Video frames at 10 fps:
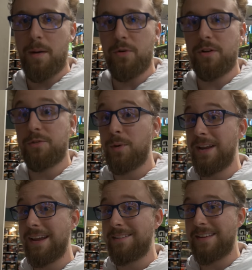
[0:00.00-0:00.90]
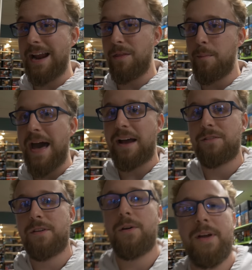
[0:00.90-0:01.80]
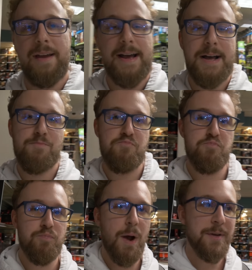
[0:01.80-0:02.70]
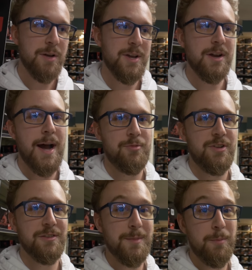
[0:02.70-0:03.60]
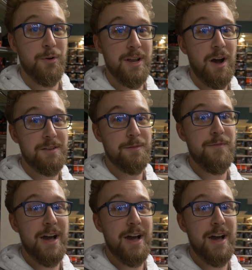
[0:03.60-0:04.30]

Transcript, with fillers: up close when he gets it out of the back. So probably gonna be a good option. It's gonna be a pretty awesome